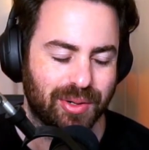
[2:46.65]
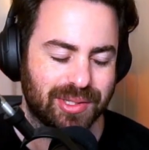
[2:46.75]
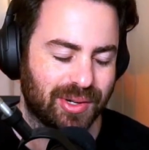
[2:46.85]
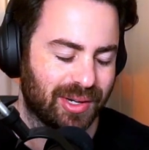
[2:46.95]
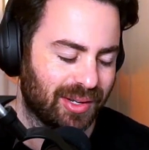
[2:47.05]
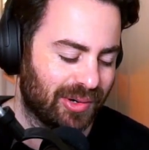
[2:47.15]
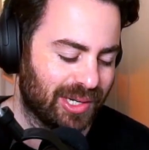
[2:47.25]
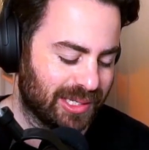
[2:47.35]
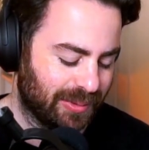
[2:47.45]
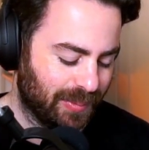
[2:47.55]
It's kind of
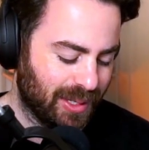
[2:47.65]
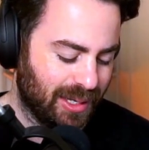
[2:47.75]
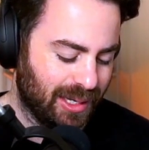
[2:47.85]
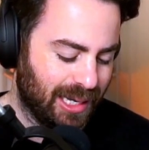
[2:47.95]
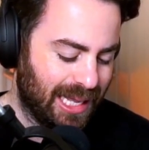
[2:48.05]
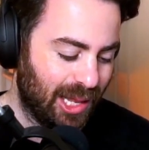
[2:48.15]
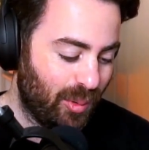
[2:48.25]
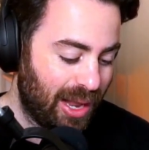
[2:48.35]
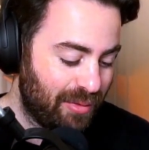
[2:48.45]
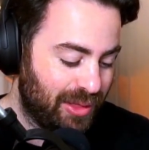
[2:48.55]
crazy. And then
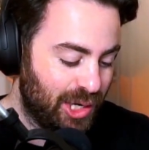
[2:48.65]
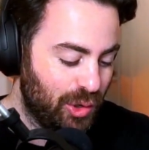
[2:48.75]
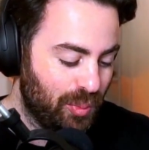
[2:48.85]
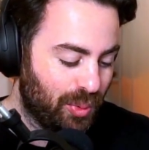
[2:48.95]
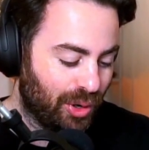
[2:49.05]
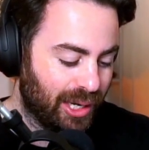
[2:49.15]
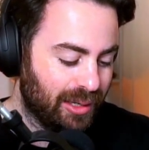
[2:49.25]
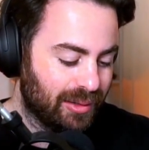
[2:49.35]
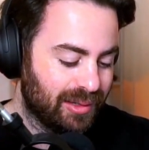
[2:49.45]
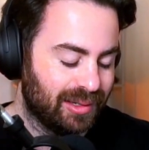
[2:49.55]
we have the new boy,
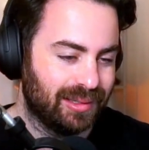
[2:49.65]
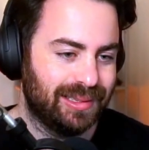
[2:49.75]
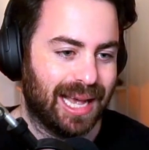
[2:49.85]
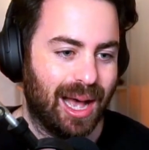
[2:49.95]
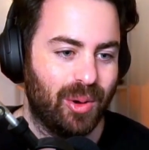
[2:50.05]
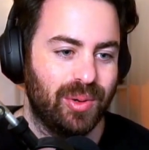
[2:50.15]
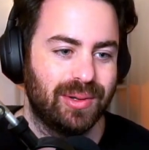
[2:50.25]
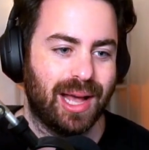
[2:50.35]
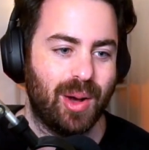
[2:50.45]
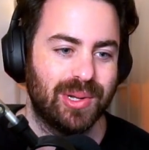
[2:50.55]
Tau.
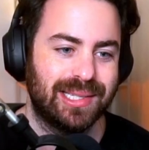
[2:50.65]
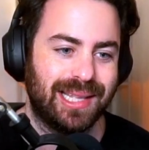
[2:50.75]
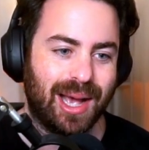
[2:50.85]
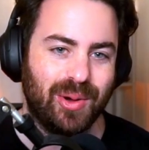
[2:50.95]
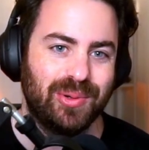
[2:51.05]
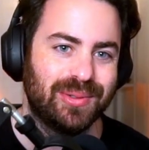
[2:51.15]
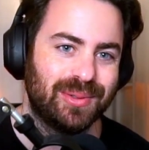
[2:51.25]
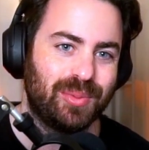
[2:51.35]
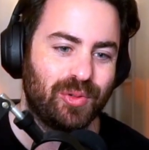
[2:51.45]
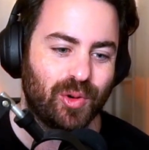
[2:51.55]
How was Tau
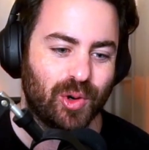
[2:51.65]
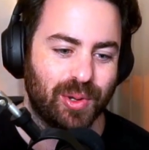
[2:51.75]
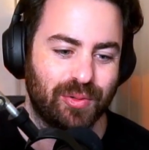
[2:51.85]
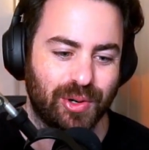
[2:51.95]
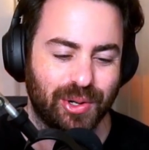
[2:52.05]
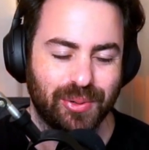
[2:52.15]
performing for you?